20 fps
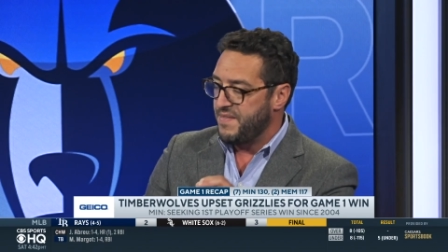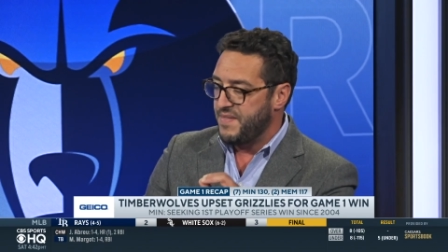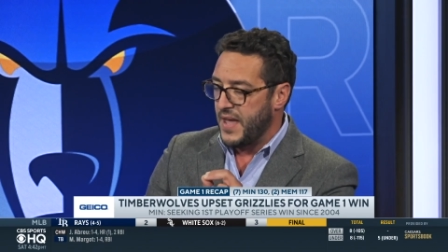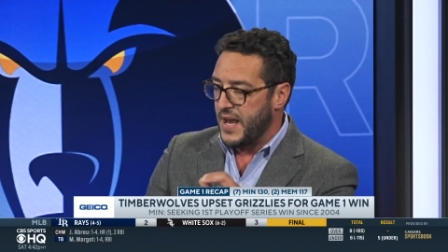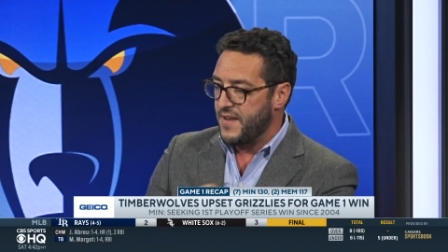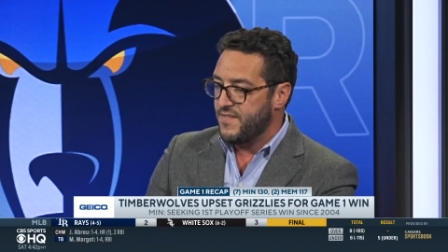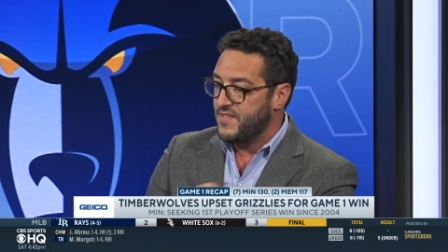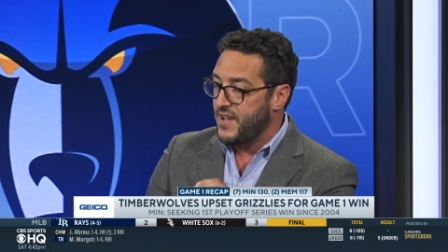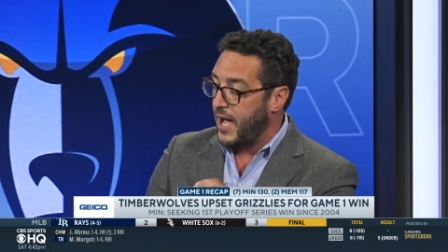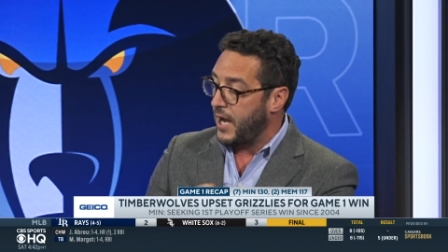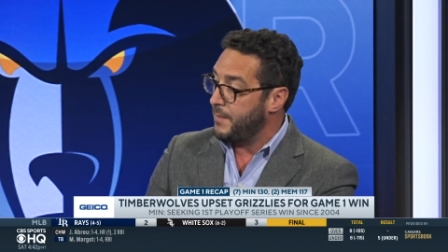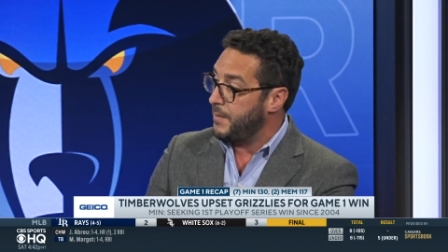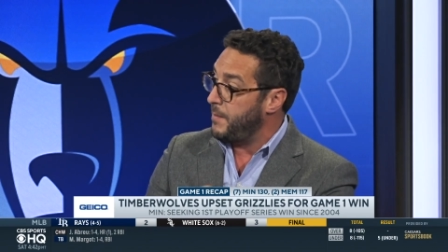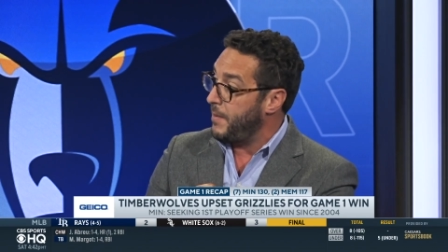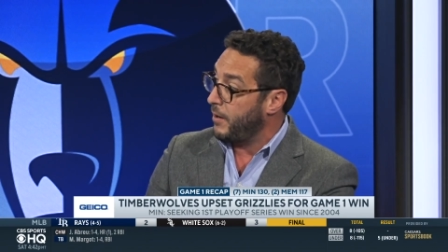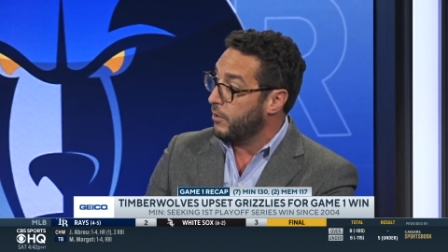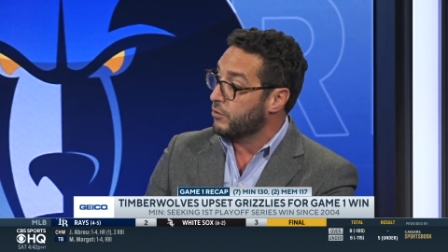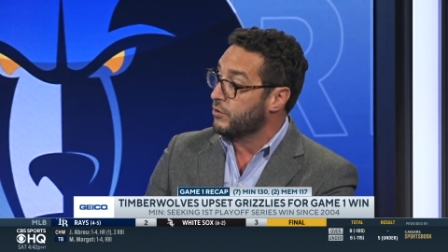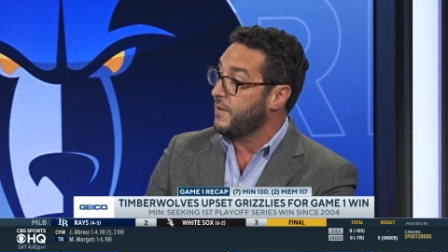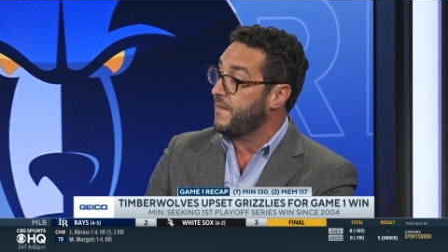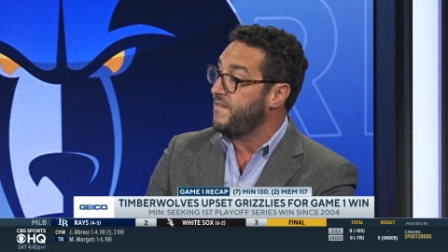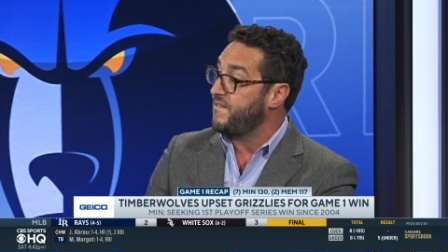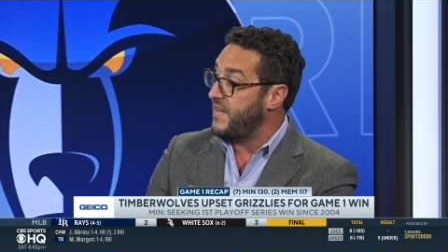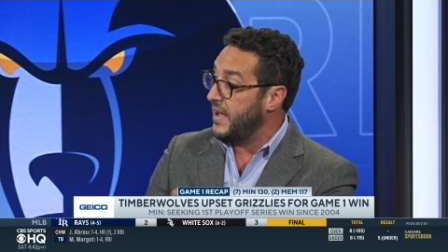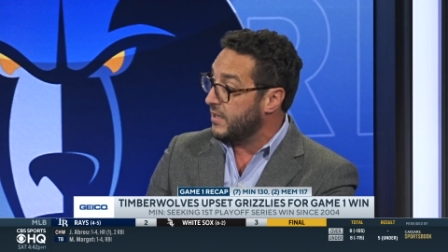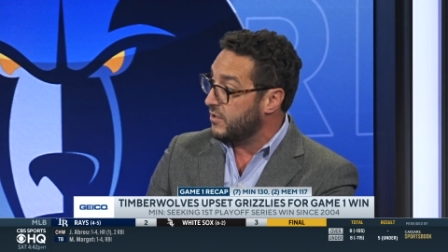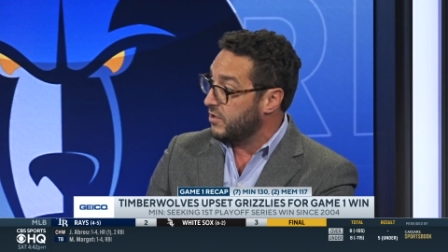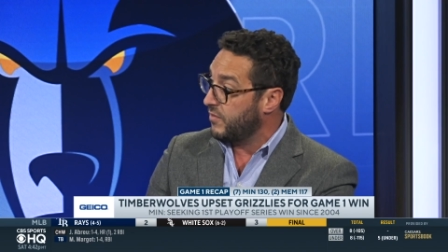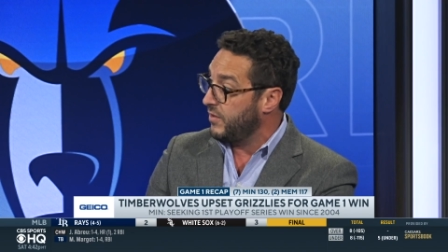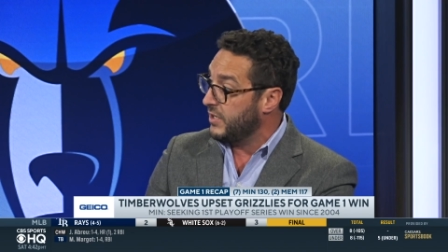They've got to be better
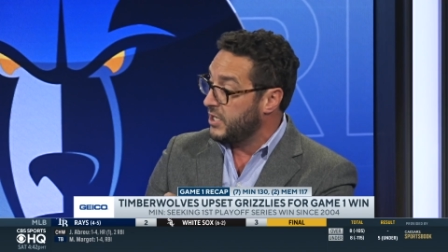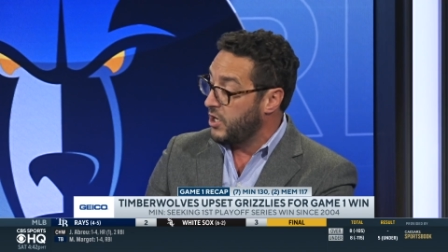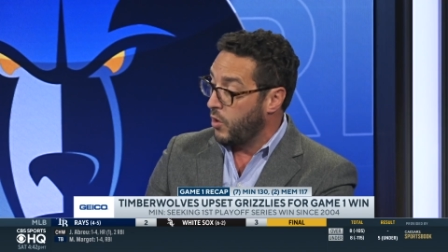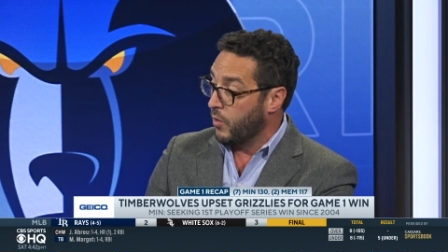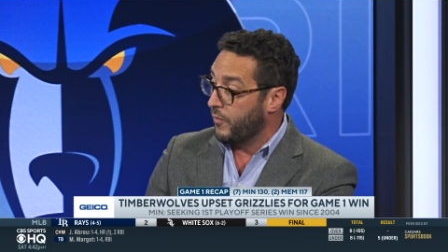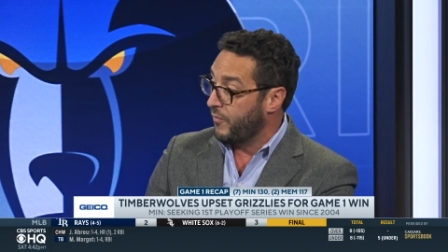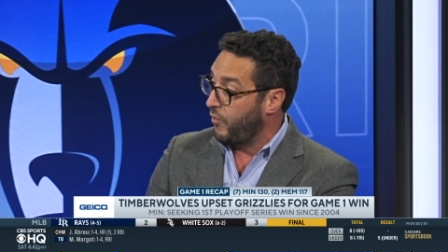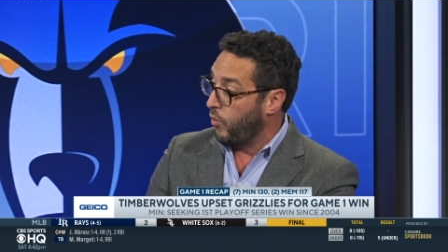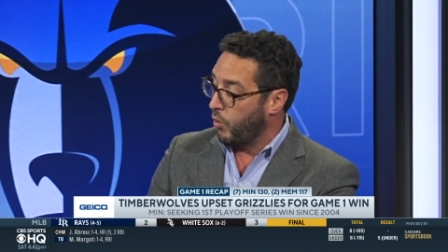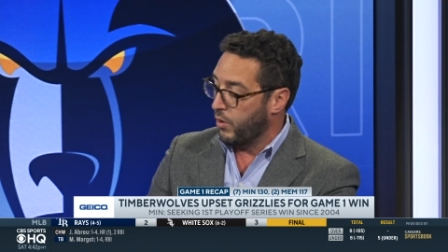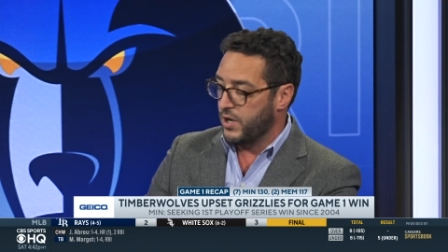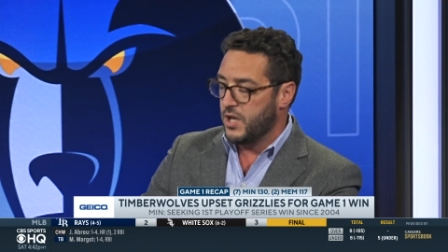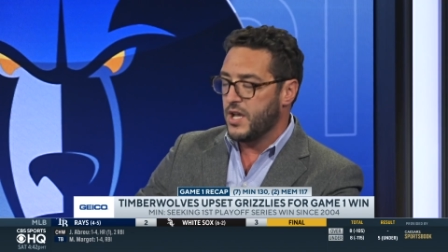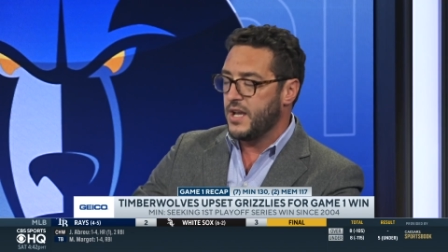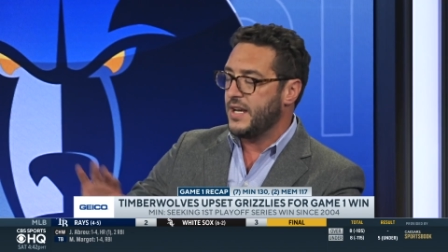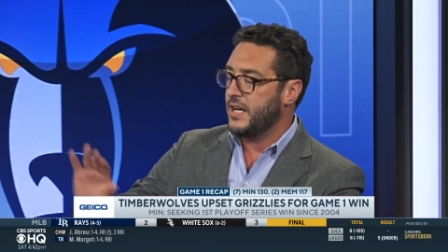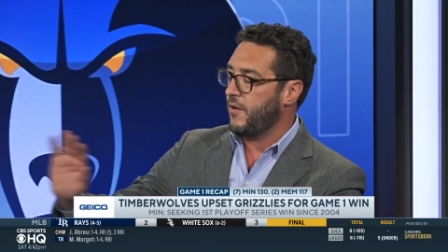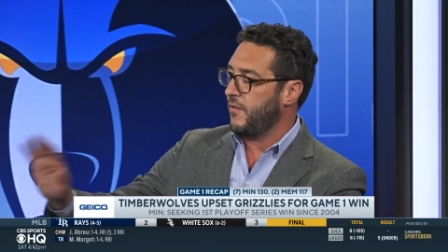defensively going forward.